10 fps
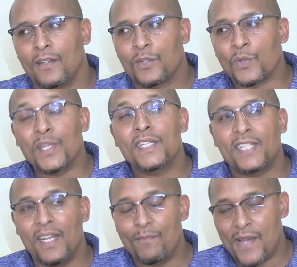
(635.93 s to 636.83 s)
So in
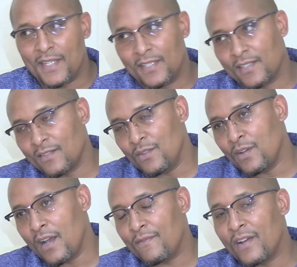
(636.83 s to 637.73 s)
10 months,
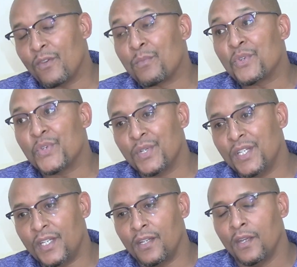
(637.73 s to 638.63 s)
you have an
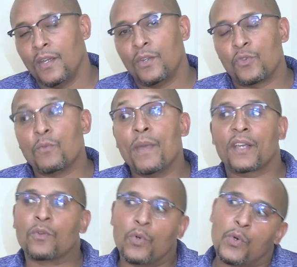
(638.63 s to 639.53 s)
opportunity to
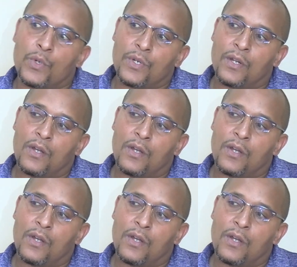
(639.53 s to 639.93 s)
make good